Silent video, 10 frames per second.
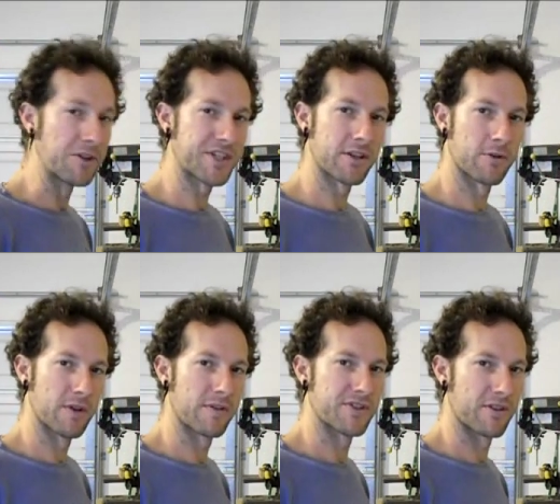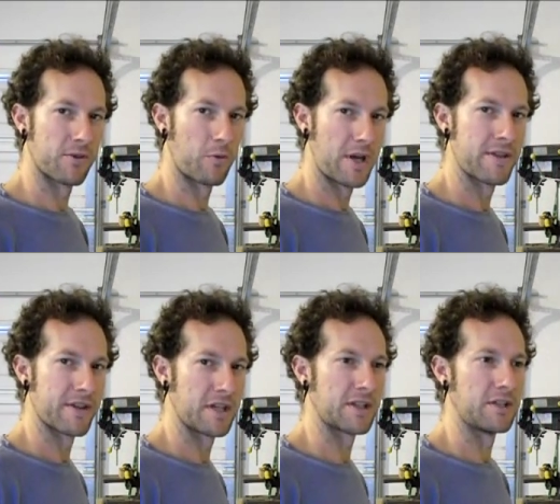say the rivets are the one
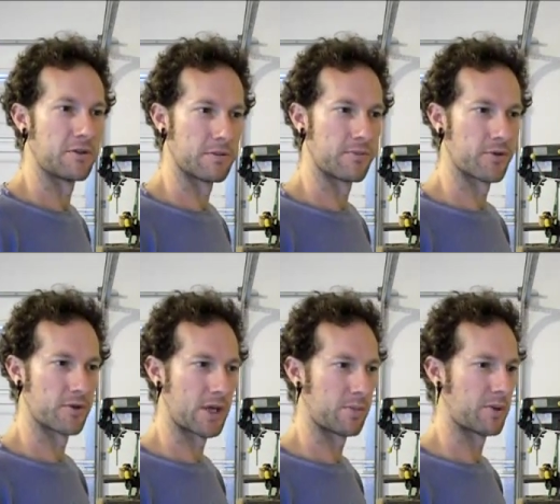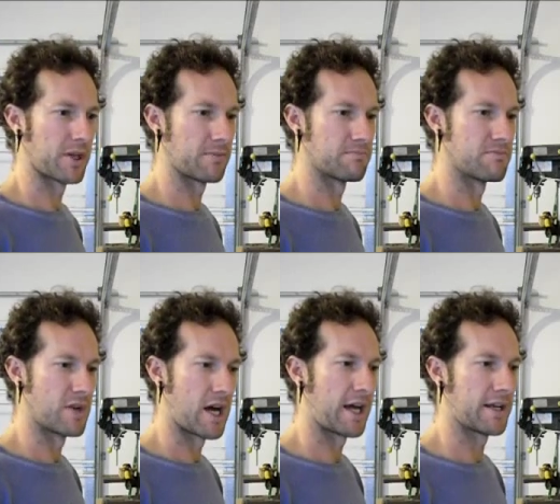thing that you could probably
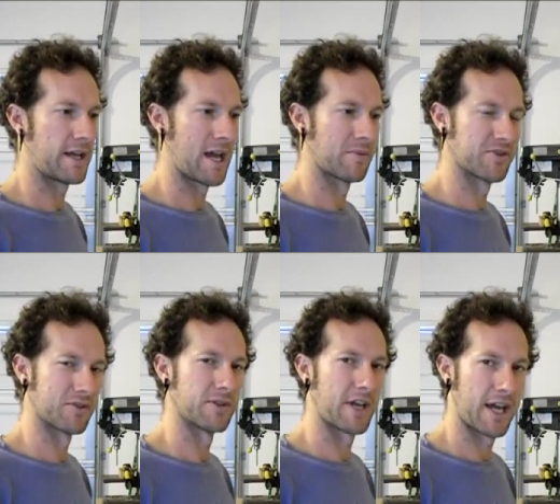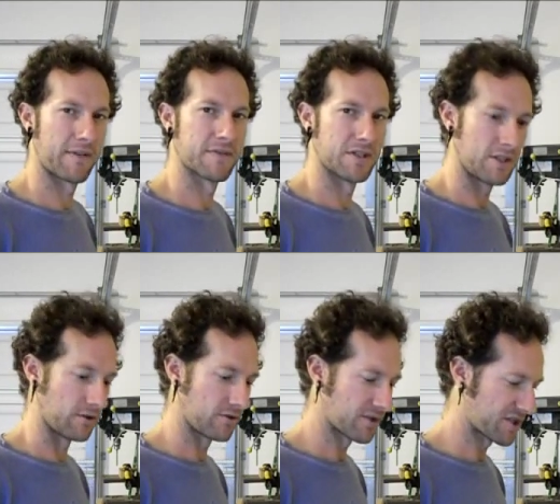not absolutely have to
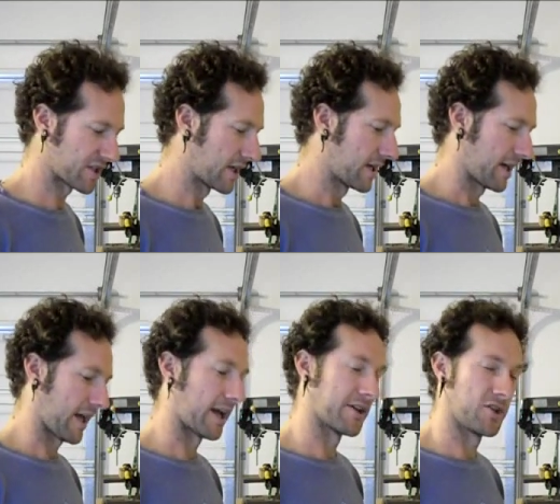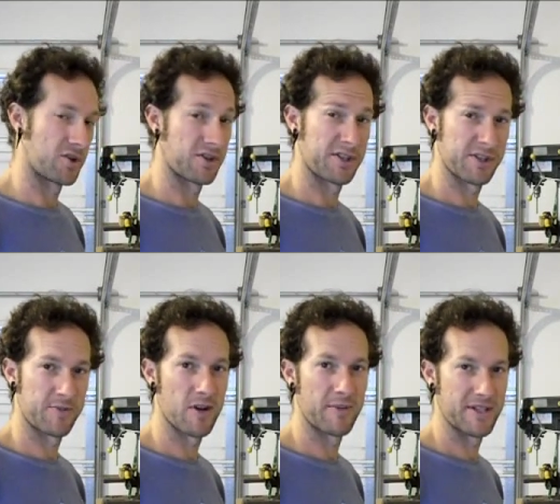use, and you could just
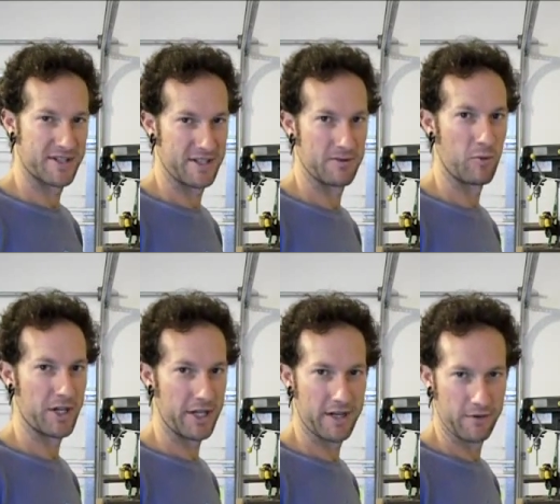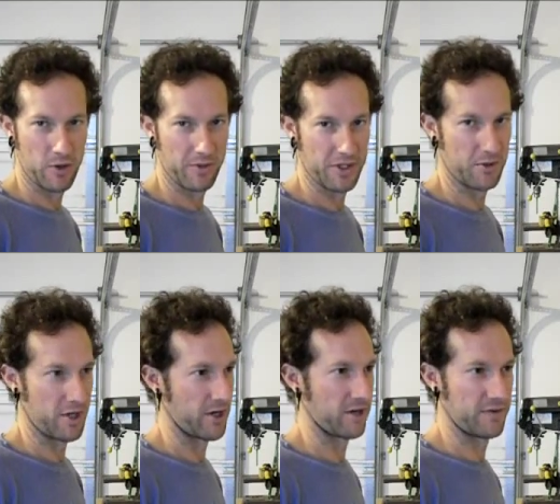experiment in what kind of hooper you
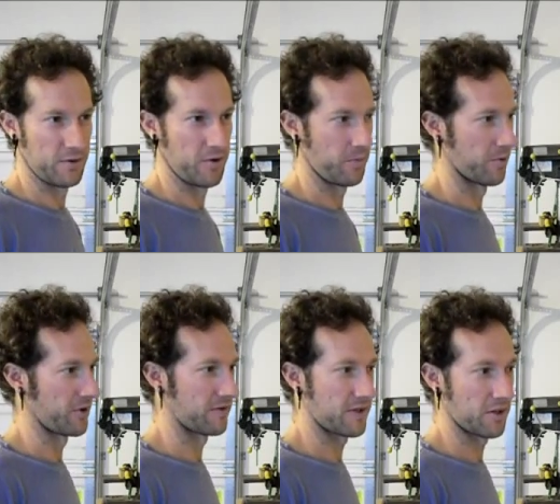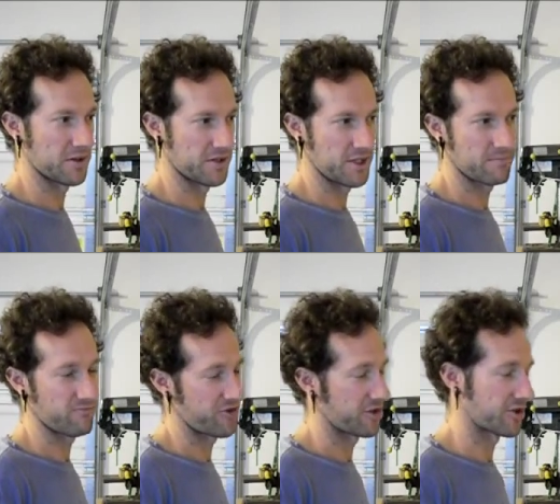are. If you hoop really vigorously,
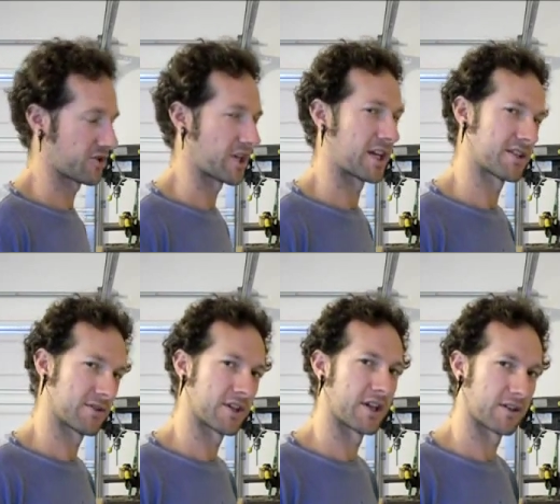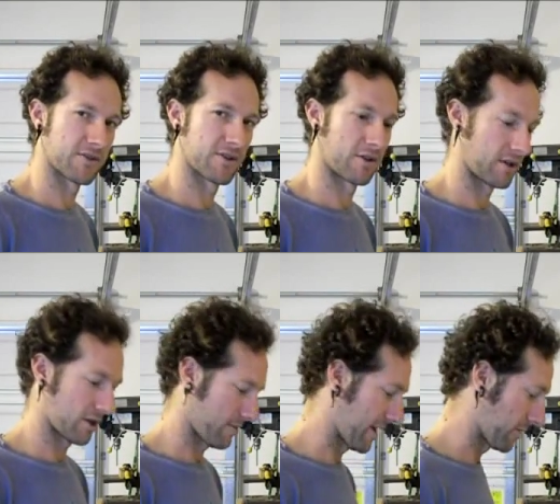there's a chance those connectors are going to
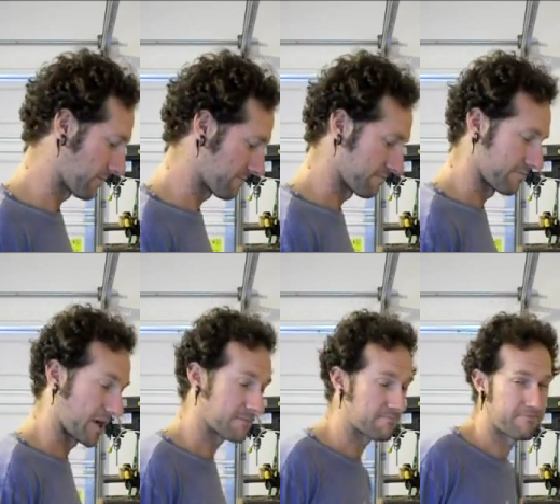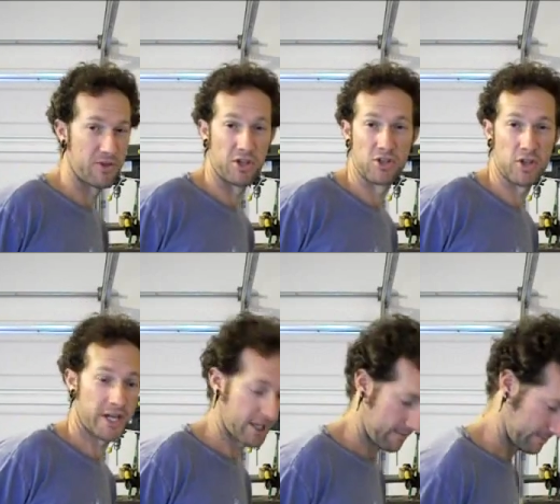come out. But you could try it.